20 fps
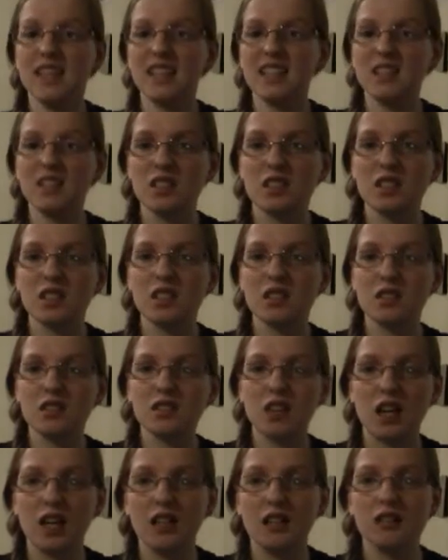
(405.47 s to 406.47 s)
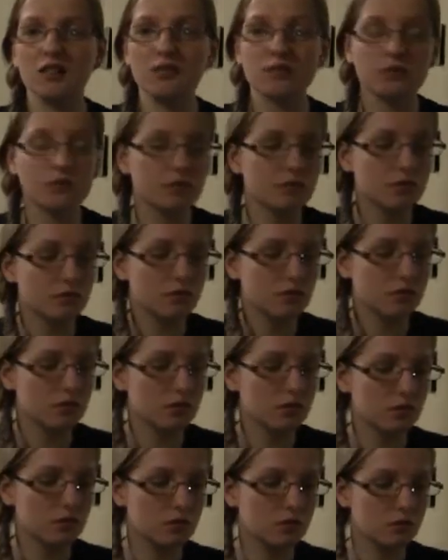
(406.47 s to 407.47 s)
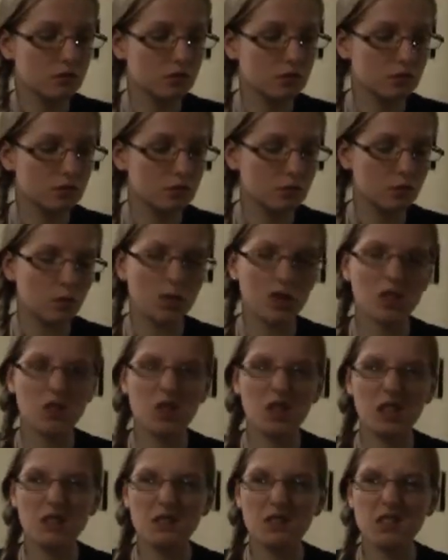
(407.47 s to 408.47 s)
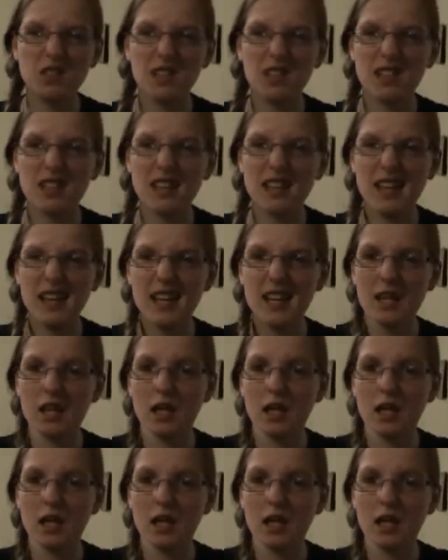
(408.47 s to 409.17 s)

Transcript: that's kind of what all I've got to say.